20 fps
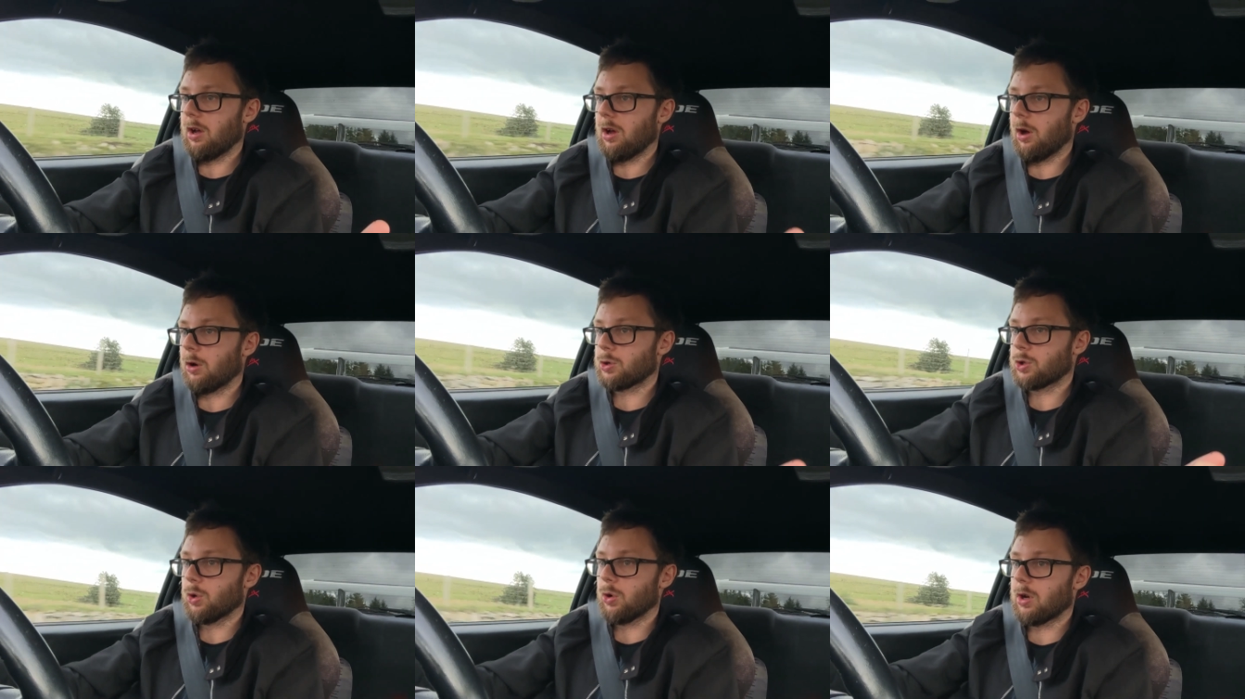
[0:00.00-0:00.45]

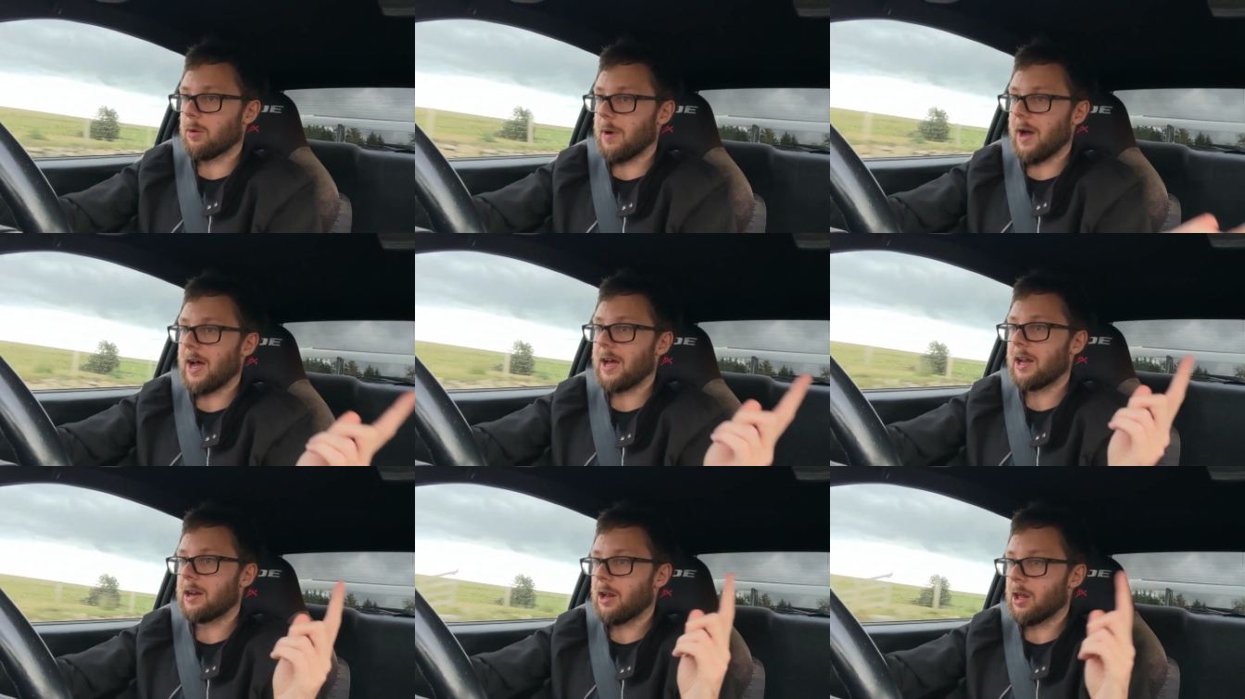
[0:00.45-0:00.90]
I'll talk
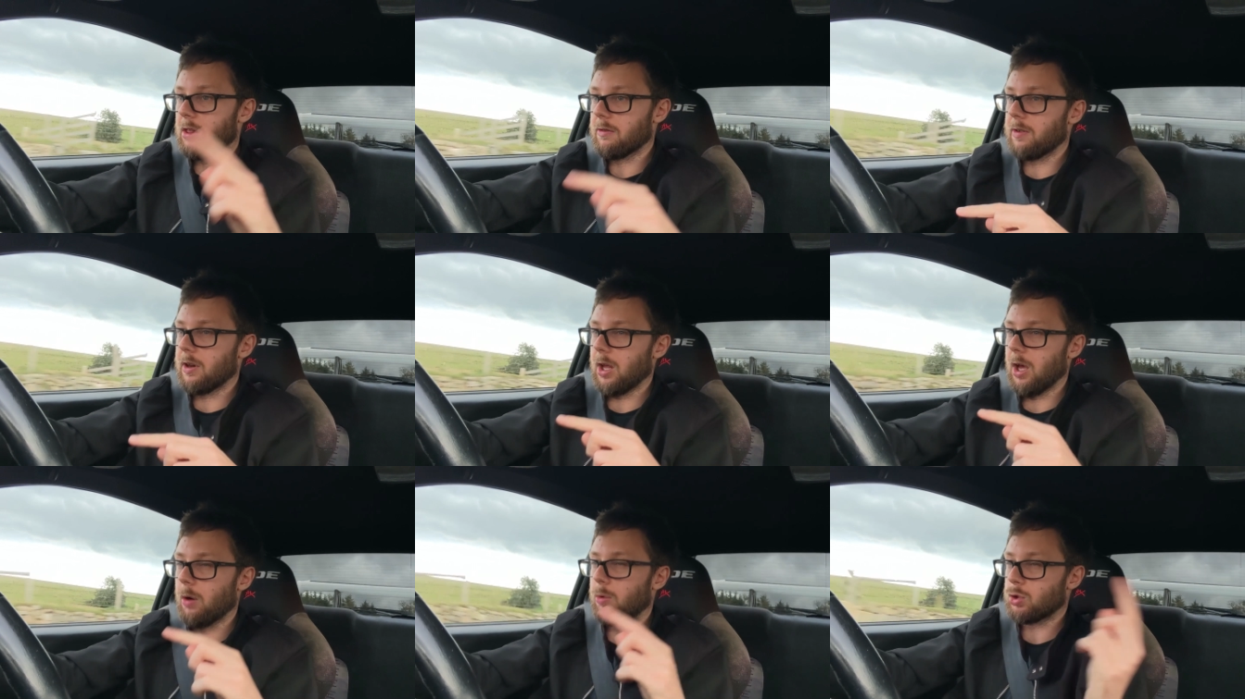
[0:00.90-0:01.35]
about in another
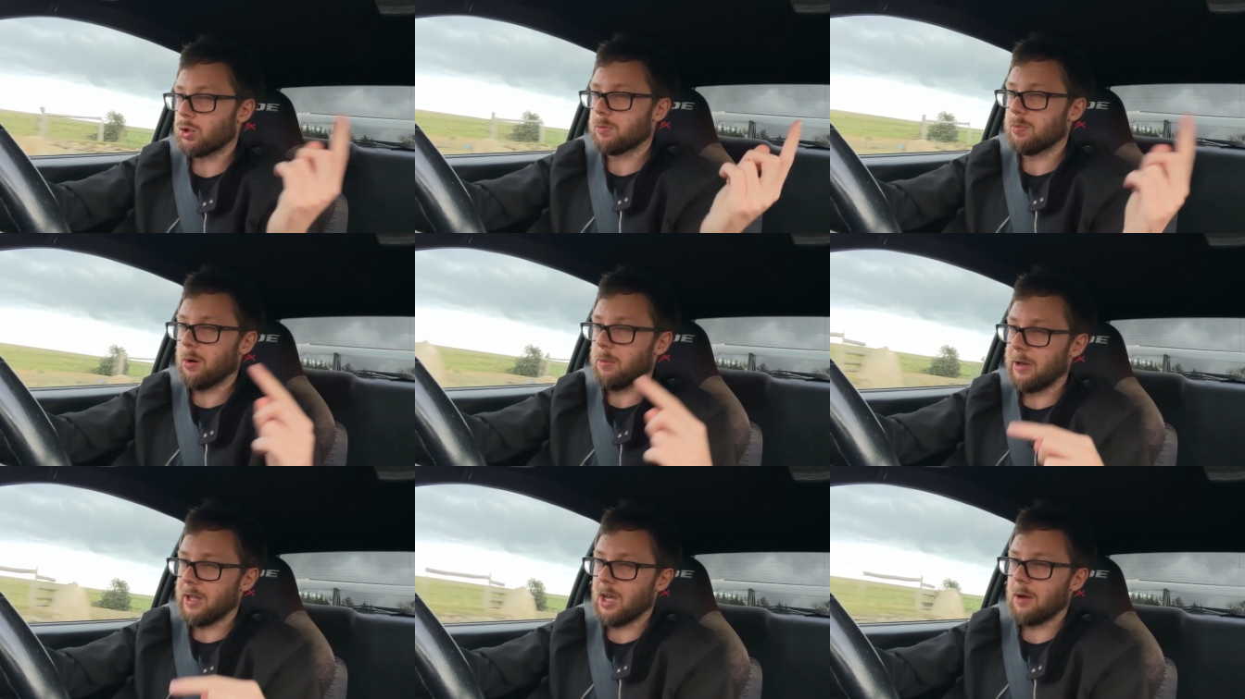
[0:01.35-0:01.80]
video, which will
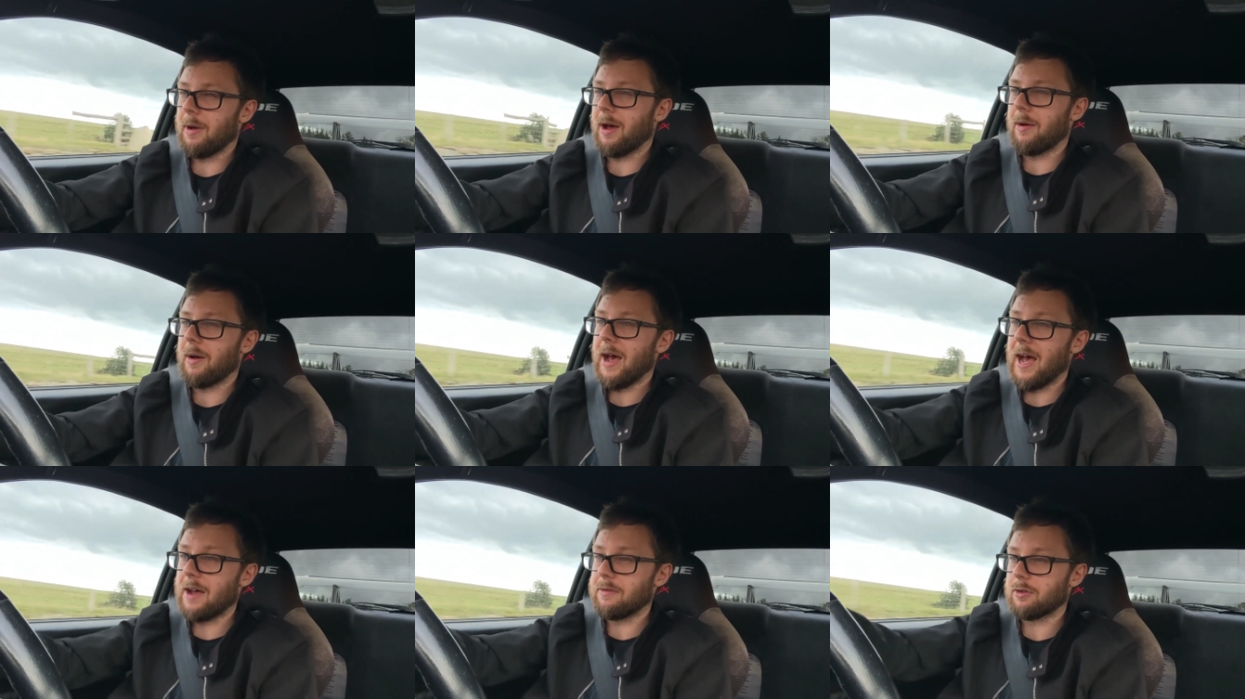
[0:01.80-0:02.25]
probably come
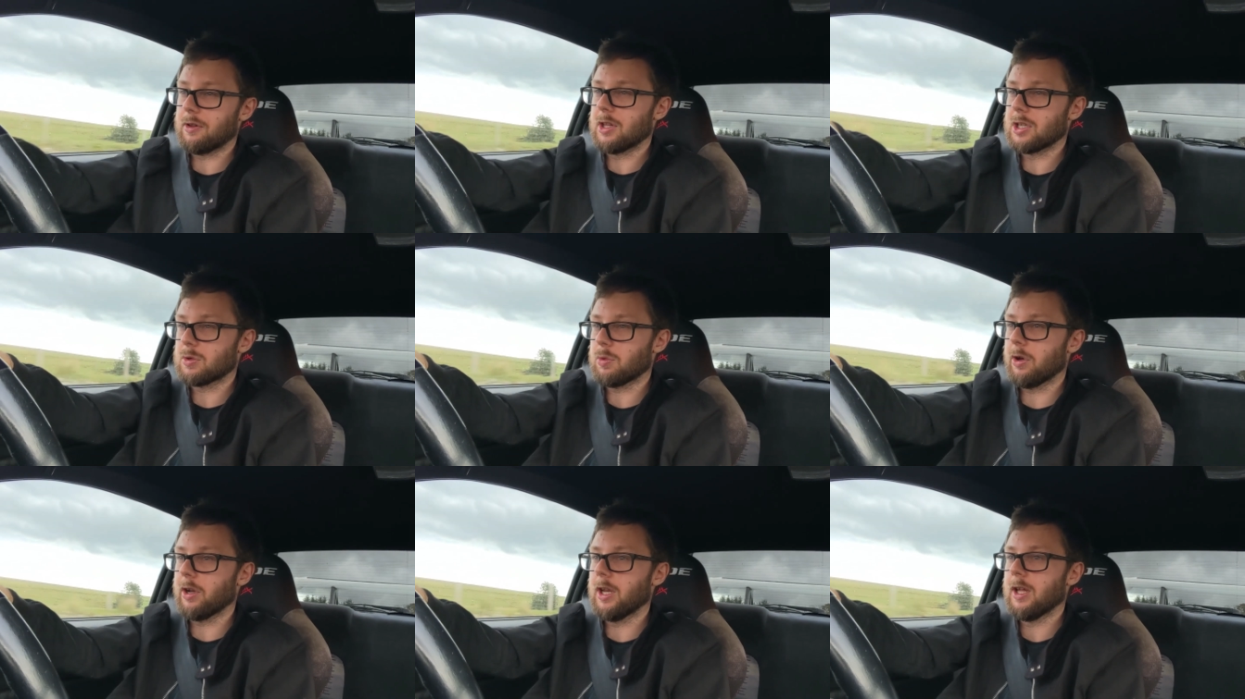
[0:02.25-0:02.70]
out after
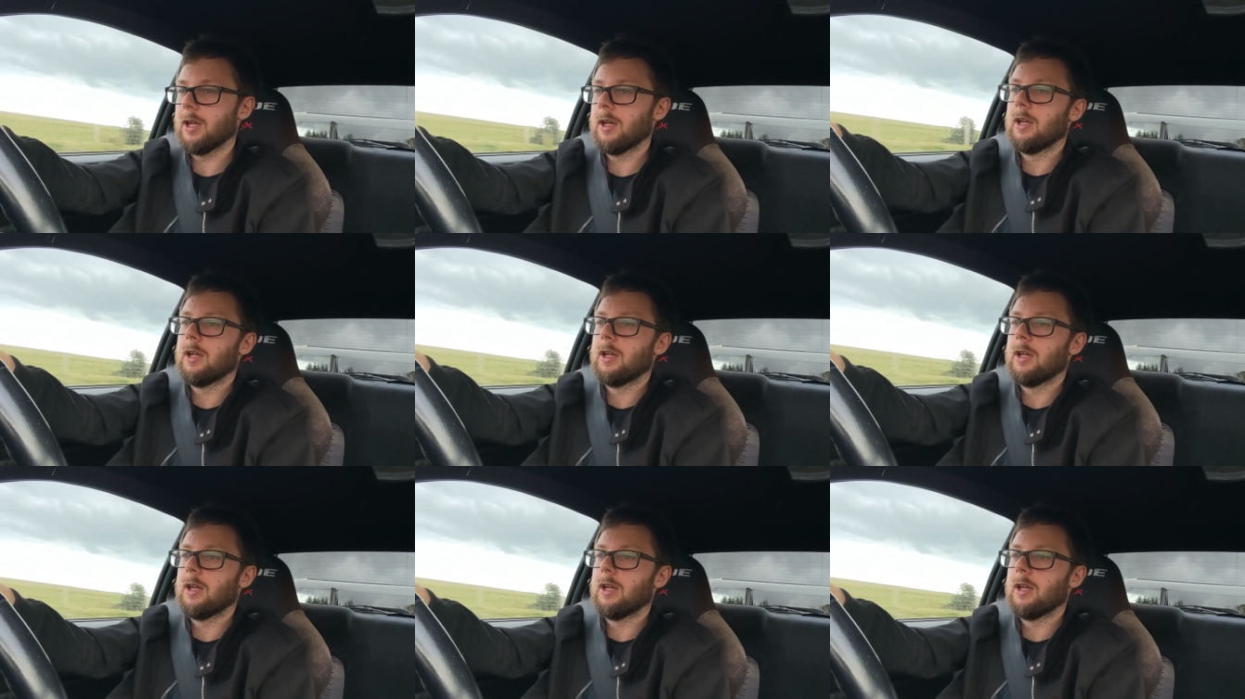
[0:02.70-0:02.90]
this one.